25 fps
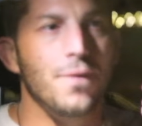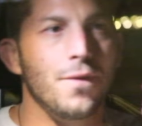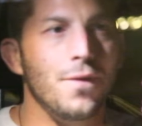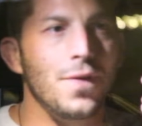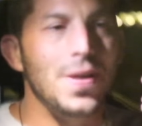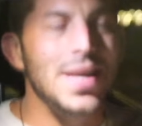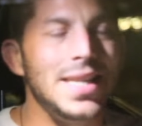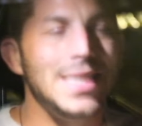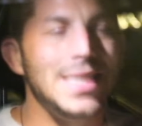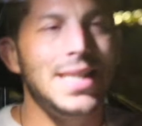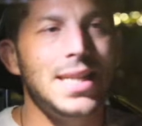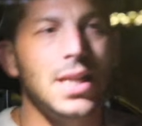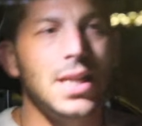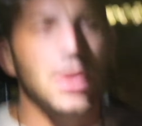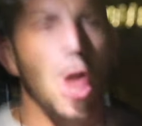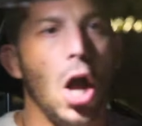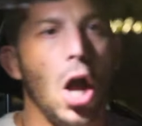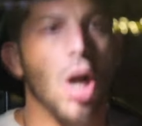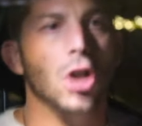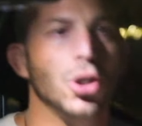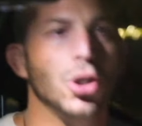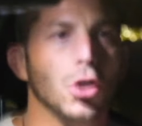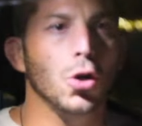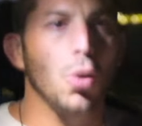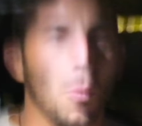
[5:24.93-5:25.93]

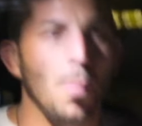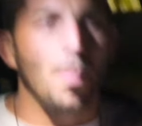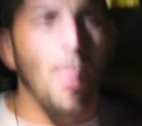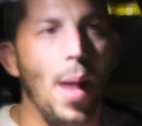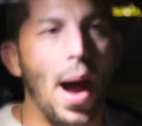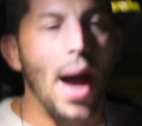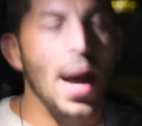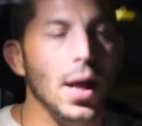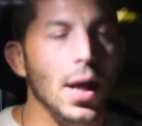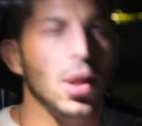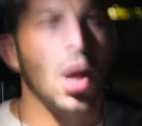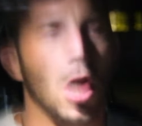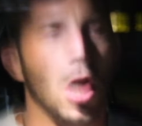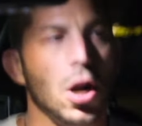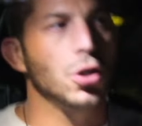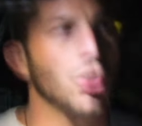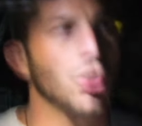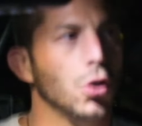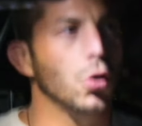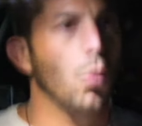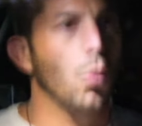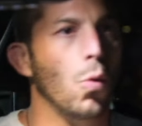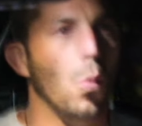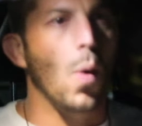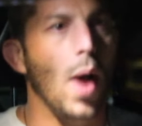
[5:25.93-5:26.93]
physiological,
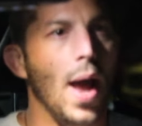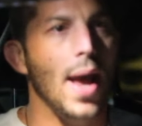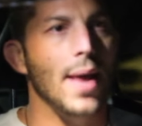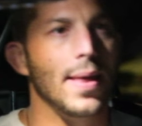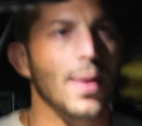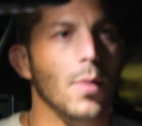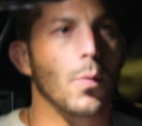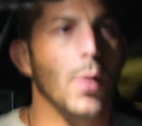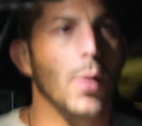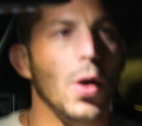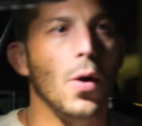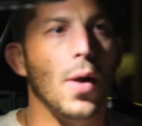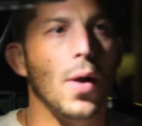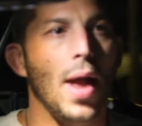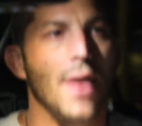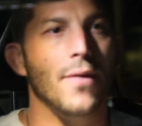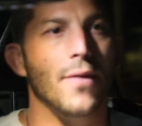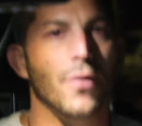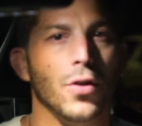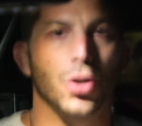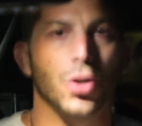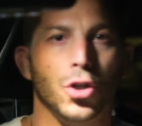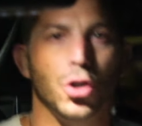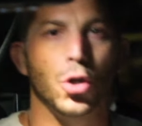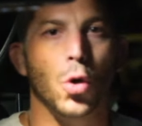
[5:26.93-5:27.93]
biological way that we don't have
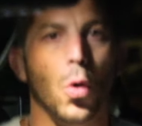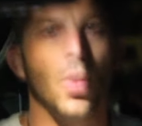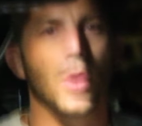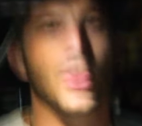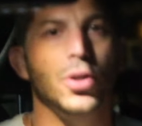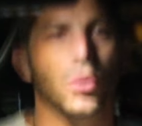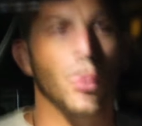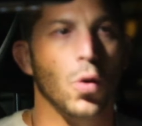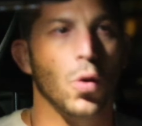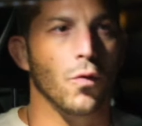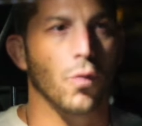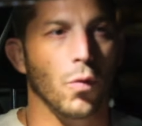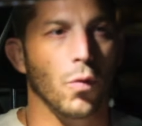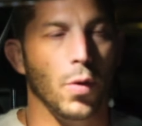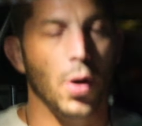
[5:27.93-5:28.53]
a choice over,